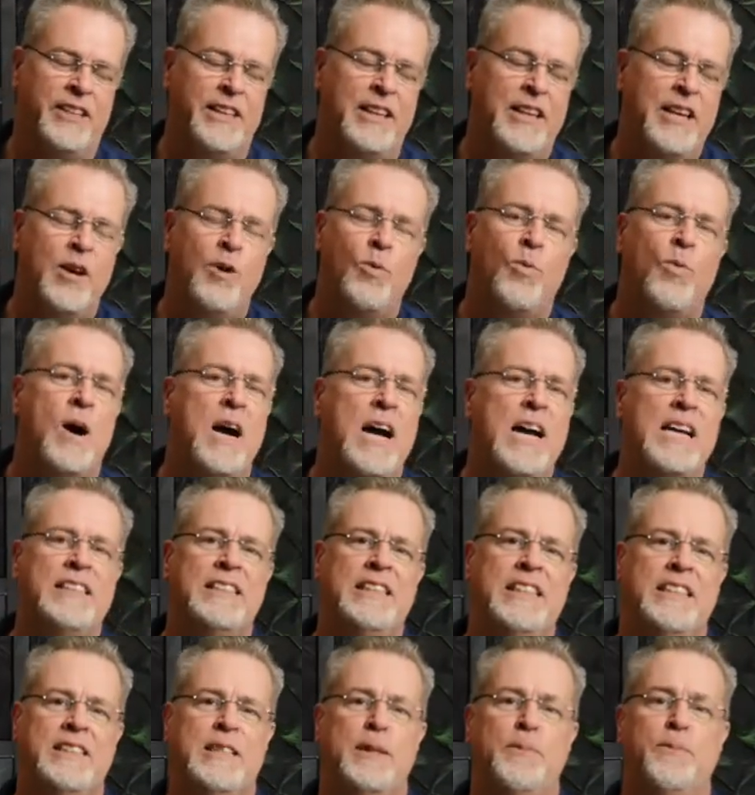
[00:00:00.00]
And why
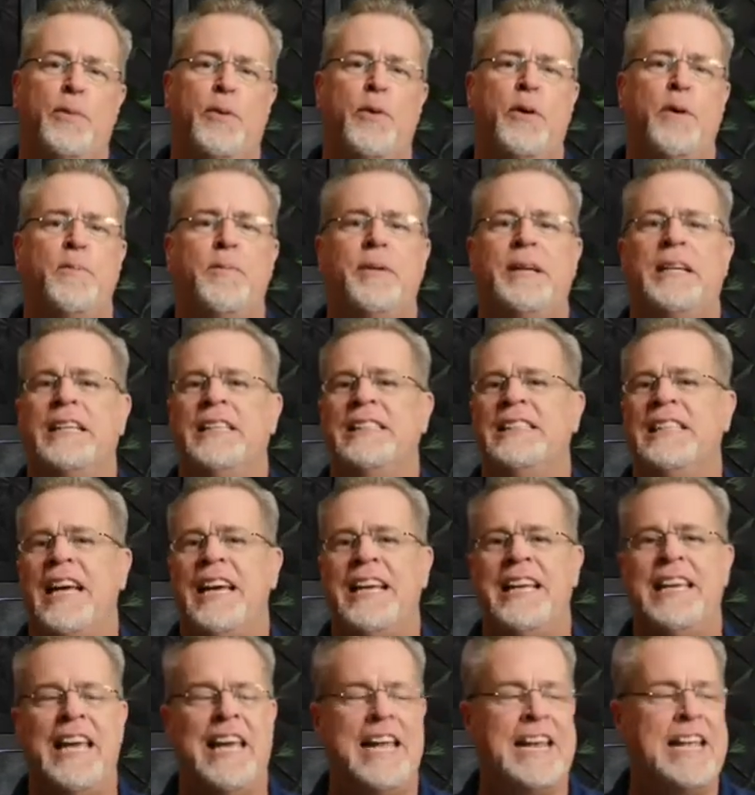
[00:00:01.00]
is this important? Because
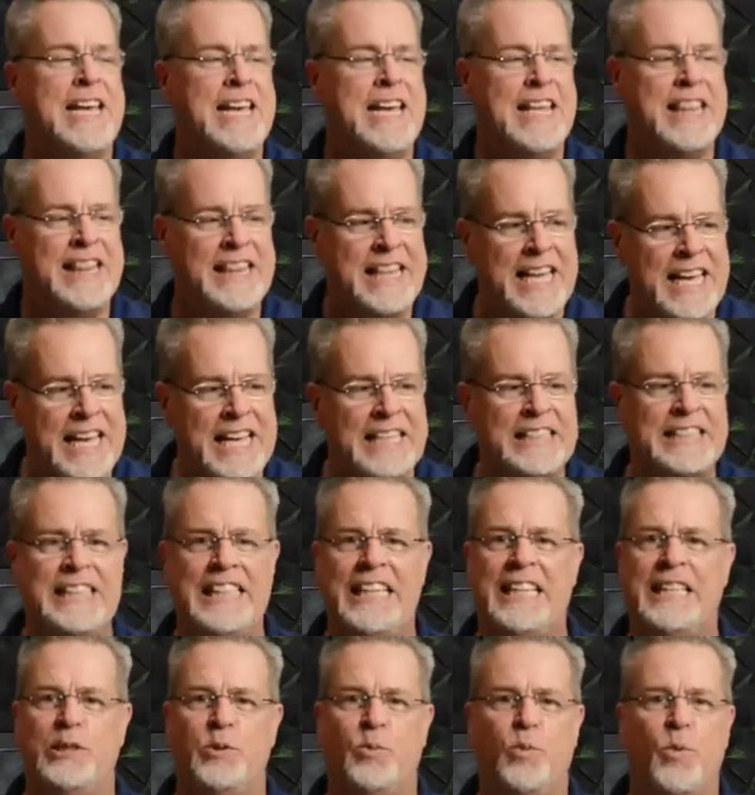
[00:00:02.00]
again, this
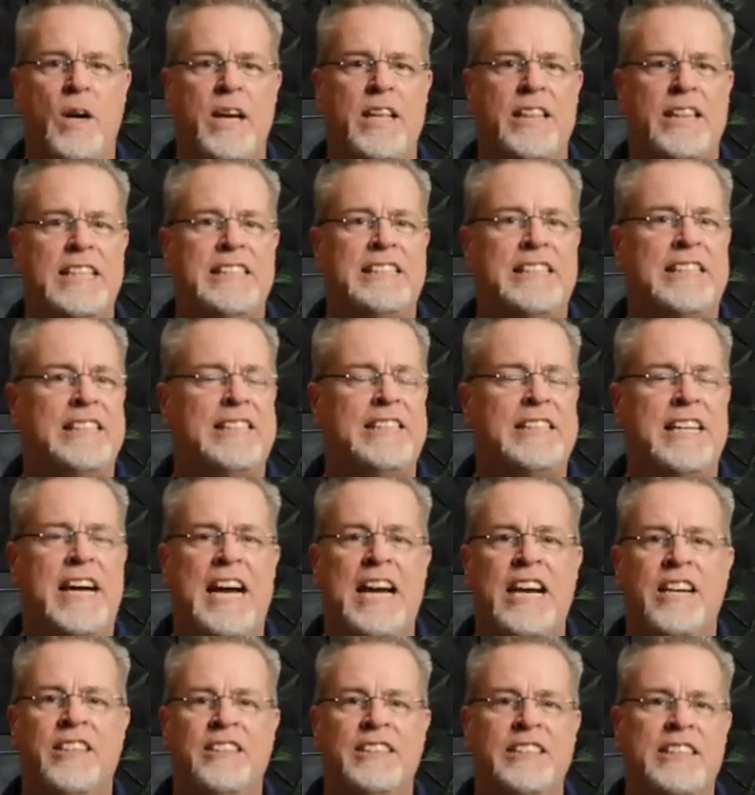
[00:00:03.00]
is what this
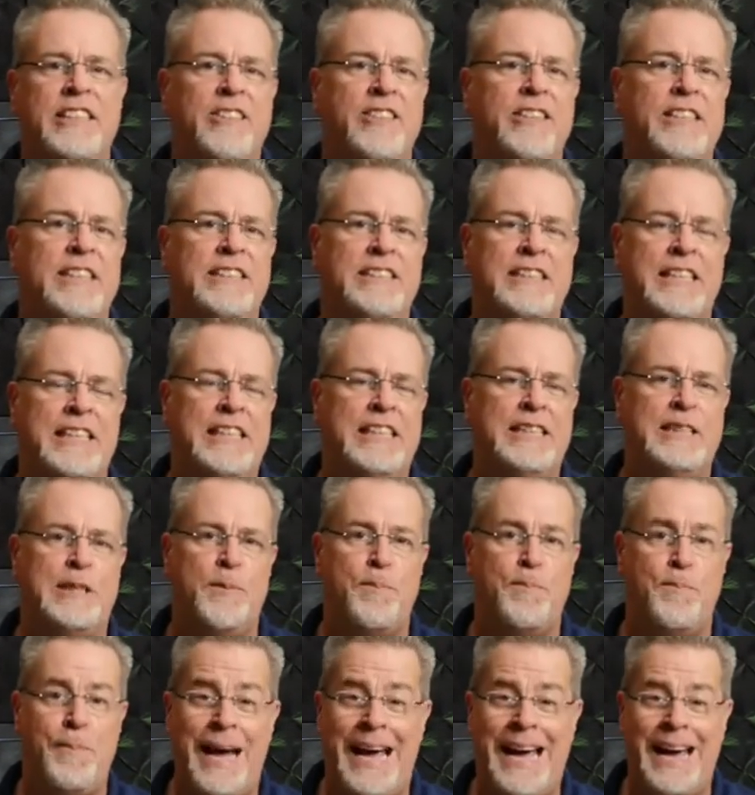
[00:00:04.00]
entire series is
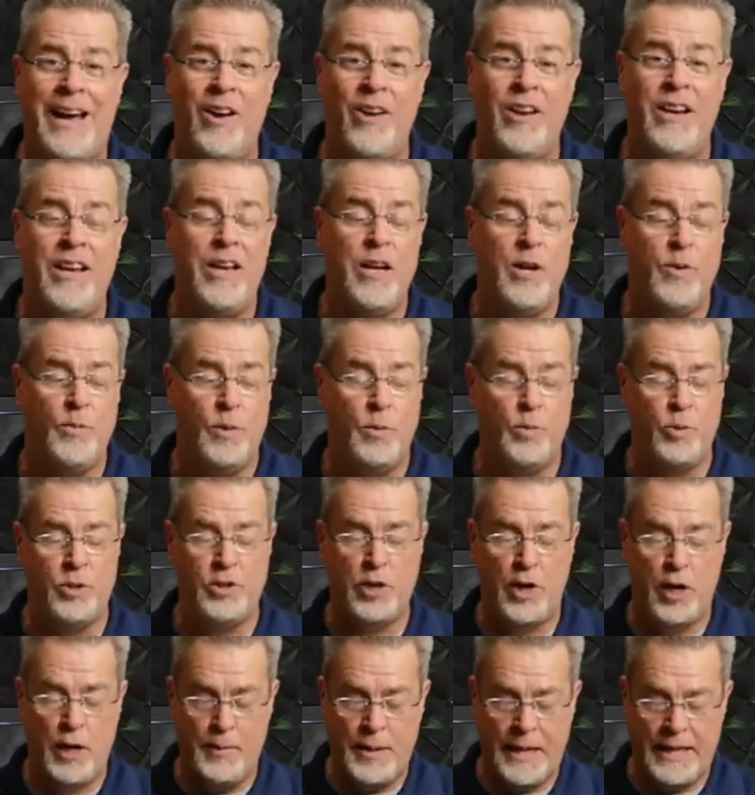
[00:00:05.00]
about when we're
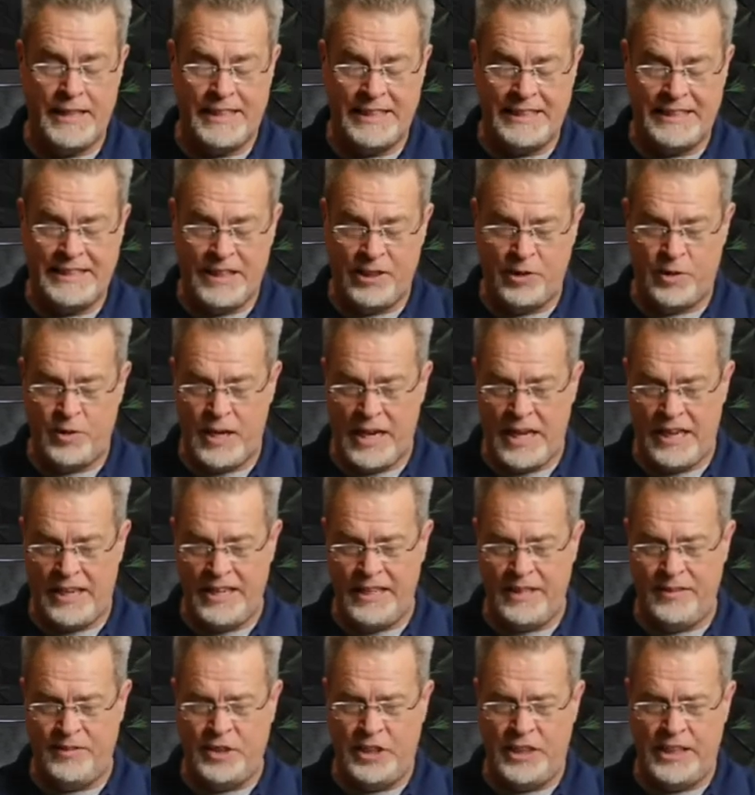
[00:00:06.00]
talking about the
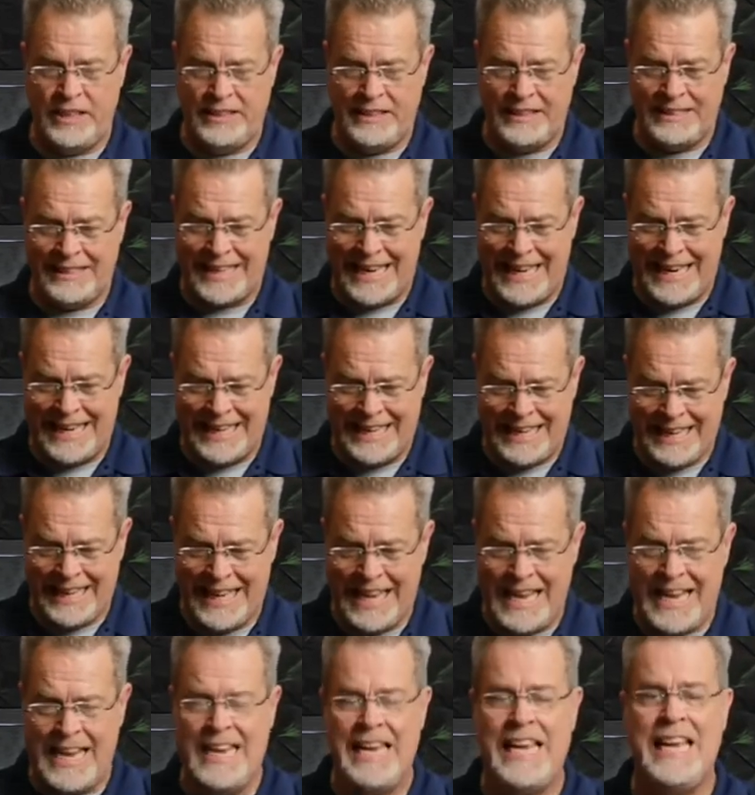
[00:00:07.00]
centrality of Jesus and
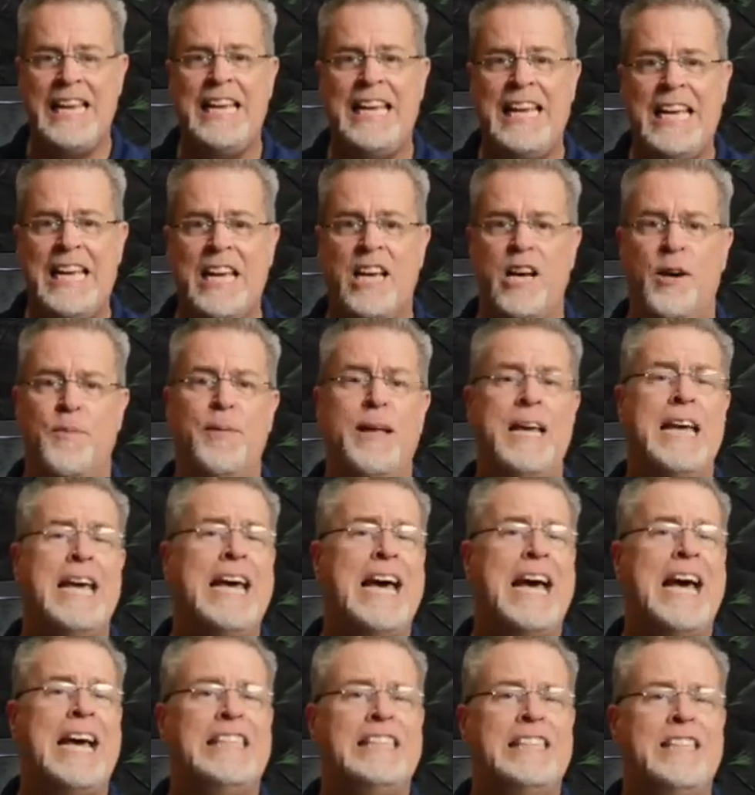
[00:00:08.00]
laying him
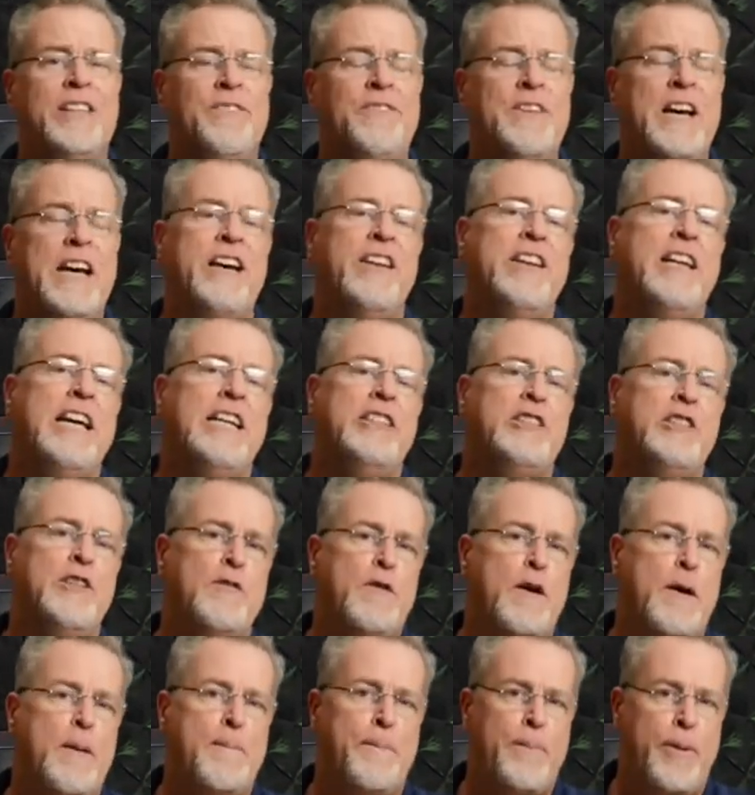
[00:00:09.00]
as the foundation
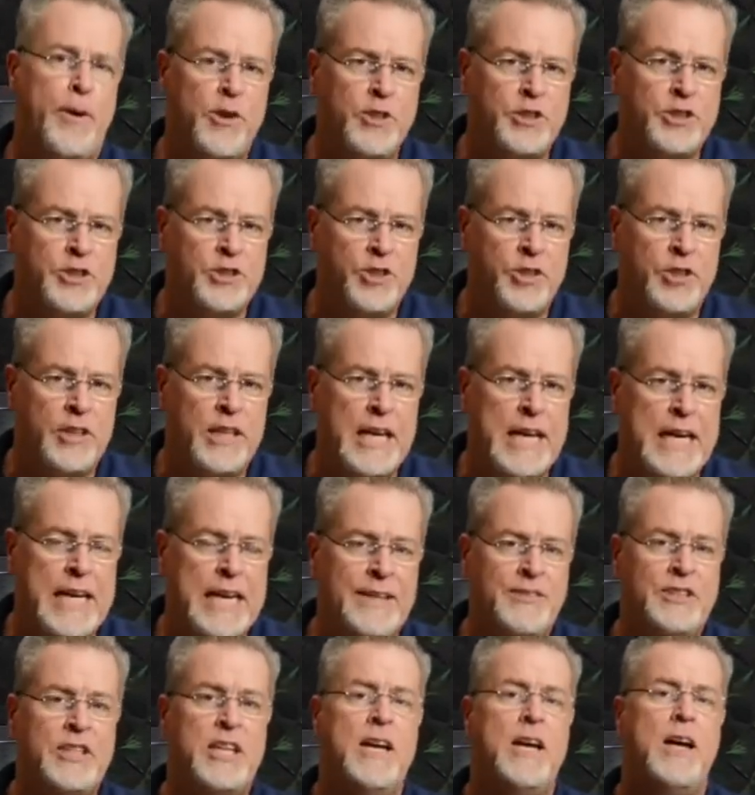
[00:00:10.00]
of our personal
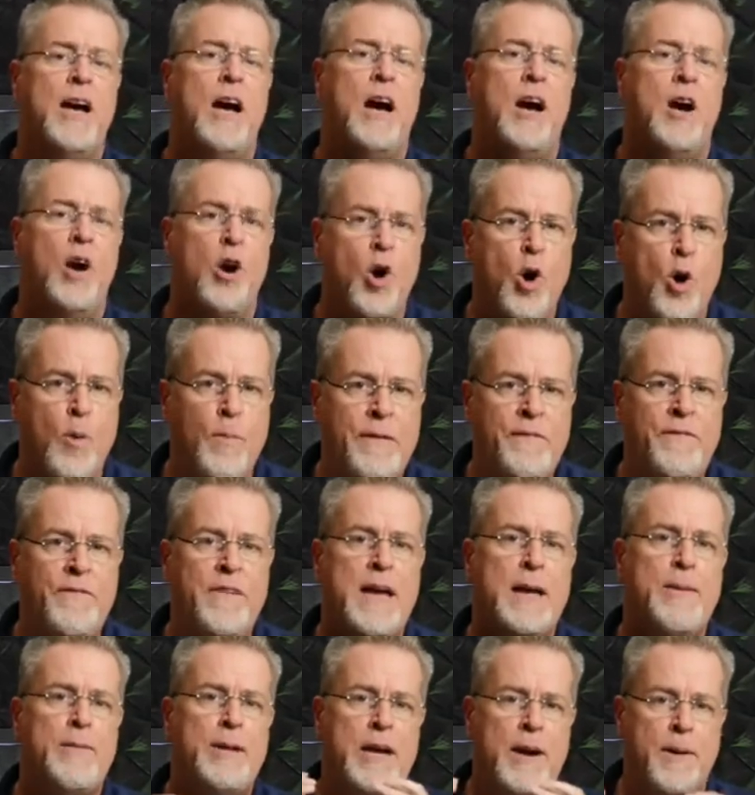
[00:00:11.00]
lives, our home and
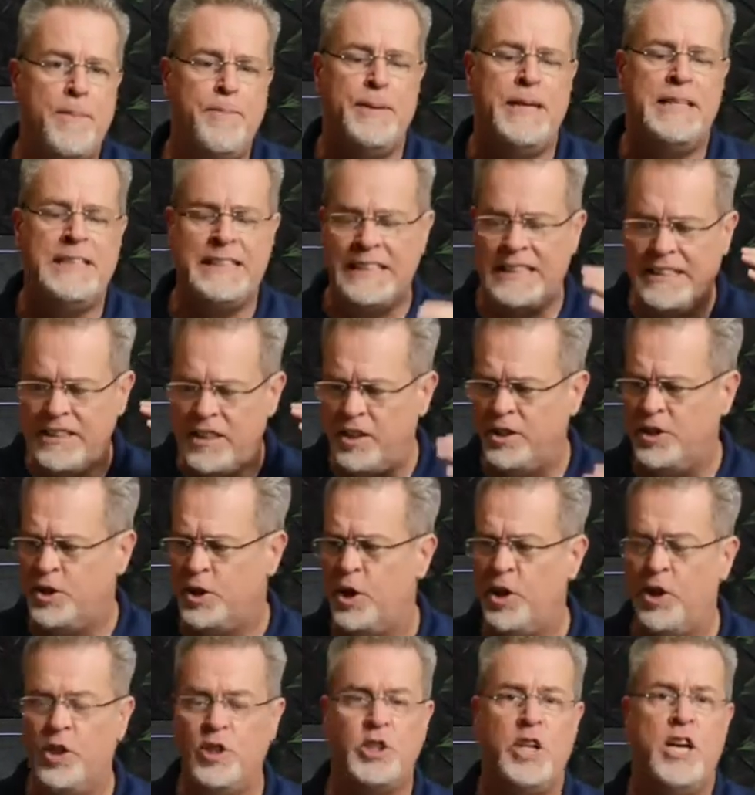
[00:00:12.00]
family, our business, our
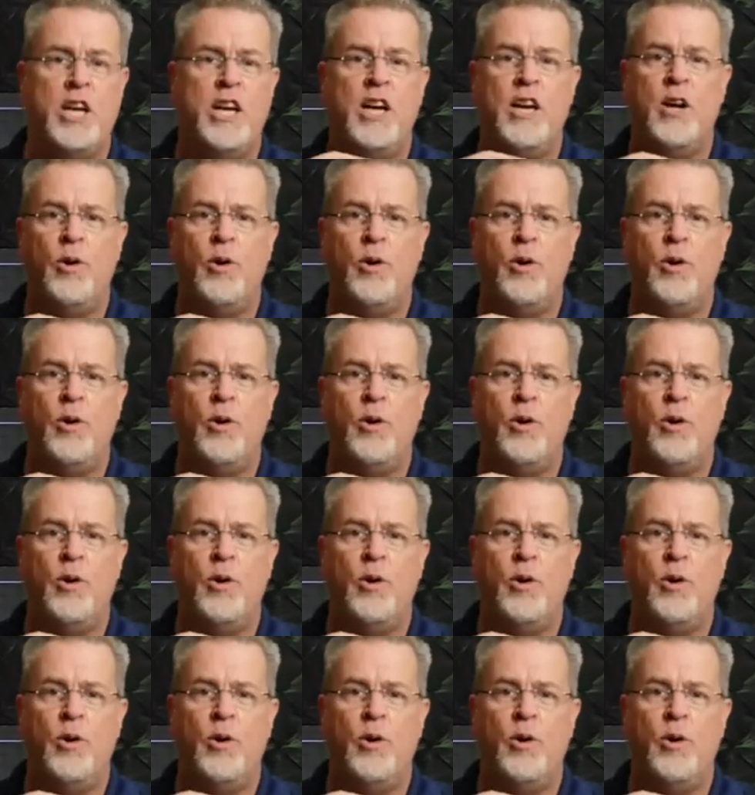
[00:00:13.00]
church,